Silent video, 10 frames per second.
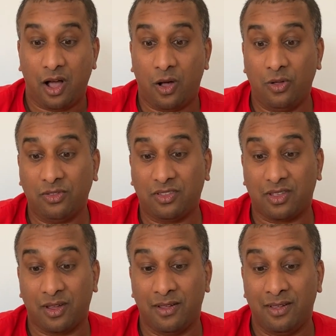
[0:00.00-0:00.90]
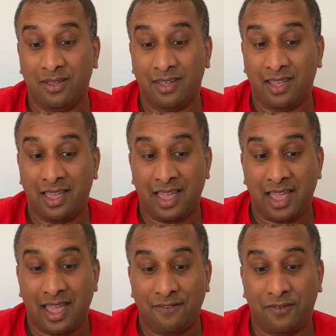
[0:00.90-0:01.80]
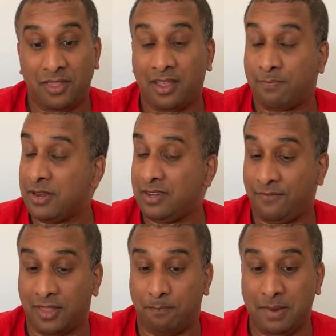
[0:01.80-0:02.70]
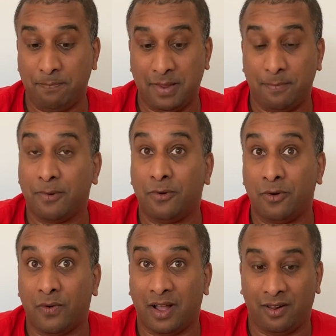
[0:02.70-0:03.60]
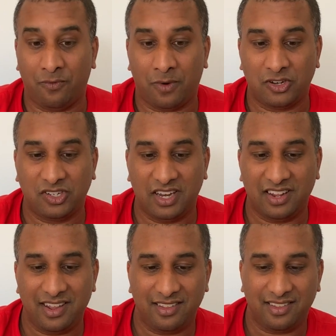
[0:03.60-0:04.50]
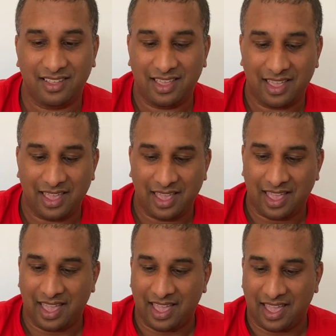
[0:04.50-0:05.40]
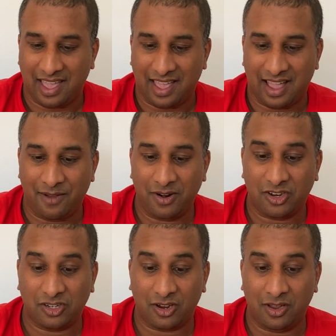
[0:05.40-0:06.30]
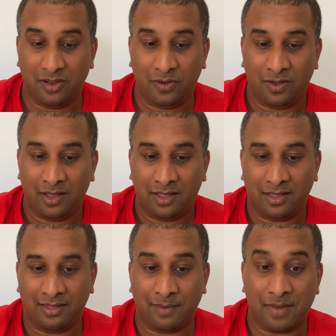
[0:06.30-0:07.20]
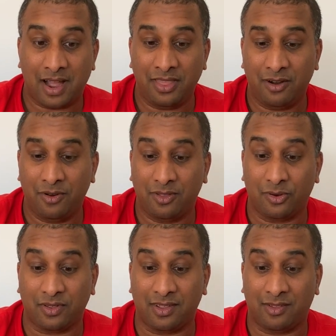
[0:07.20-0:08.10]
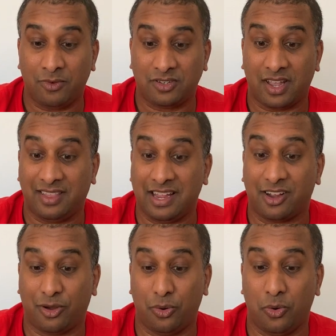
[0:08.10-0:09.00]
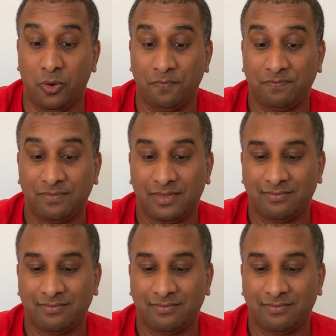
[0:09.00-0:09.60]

Also, especially for the big people who are watching this, I want to show you some other resources which I think are cool.